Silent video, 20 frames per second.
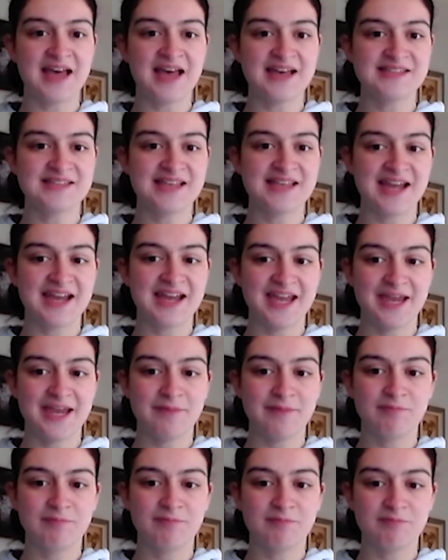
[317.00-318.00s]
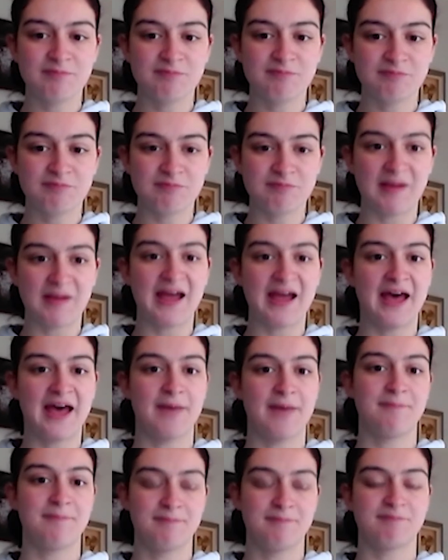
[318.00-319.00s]
As a uh,
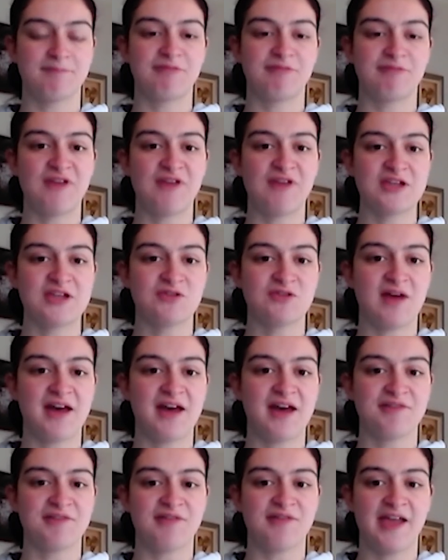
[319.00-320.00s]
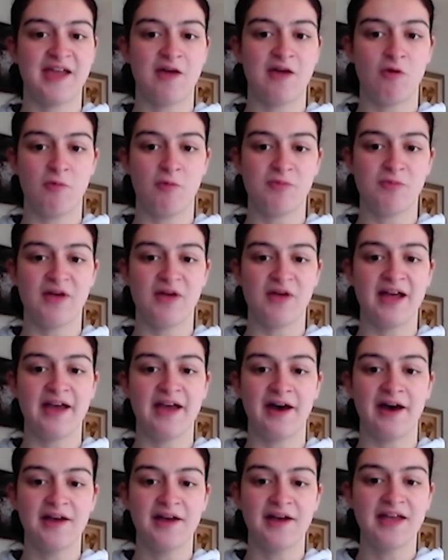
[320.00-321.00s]
professional athlete or
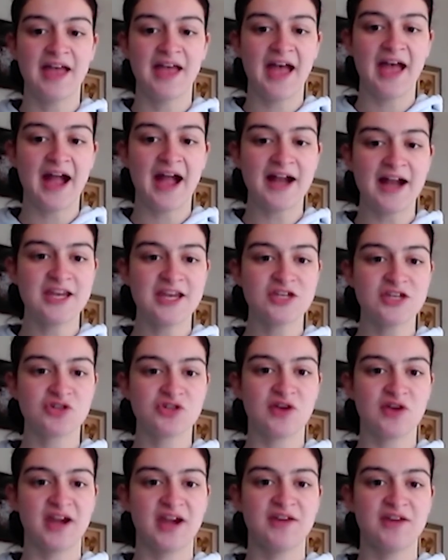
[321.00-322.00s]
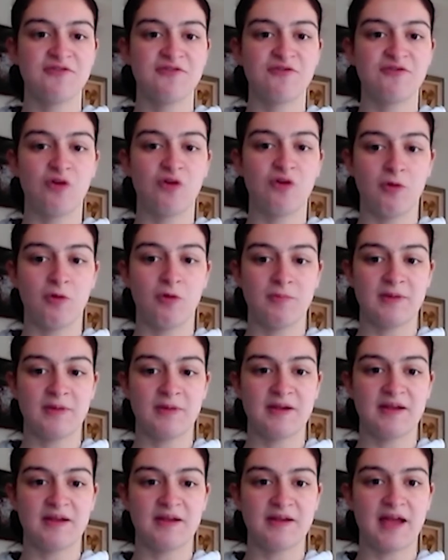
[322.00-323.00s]
player, how do you train for
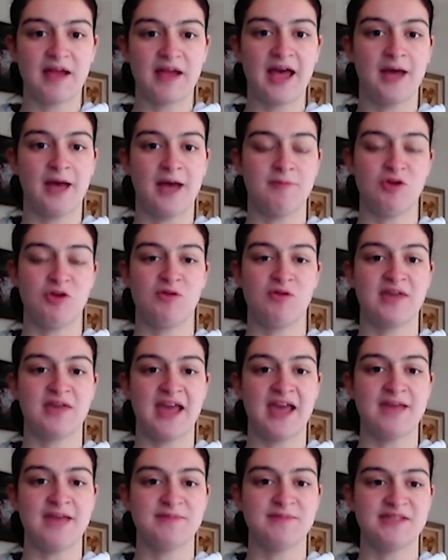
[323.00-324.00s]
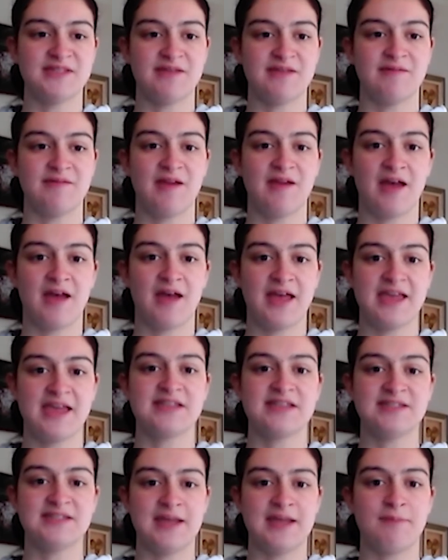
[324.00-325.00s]
um, your games and I
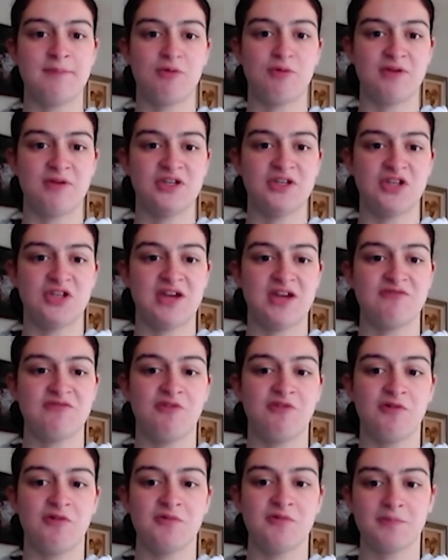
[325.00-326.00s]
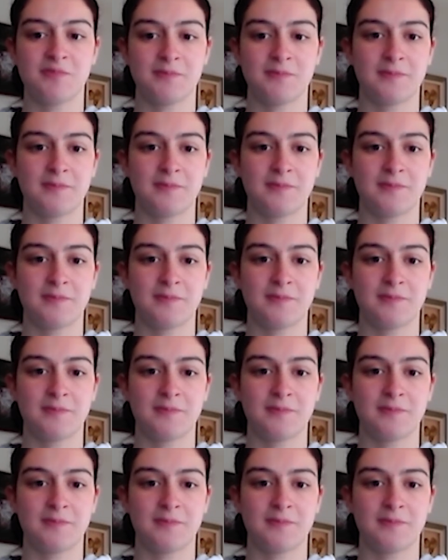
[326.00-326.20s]
guess netball in general?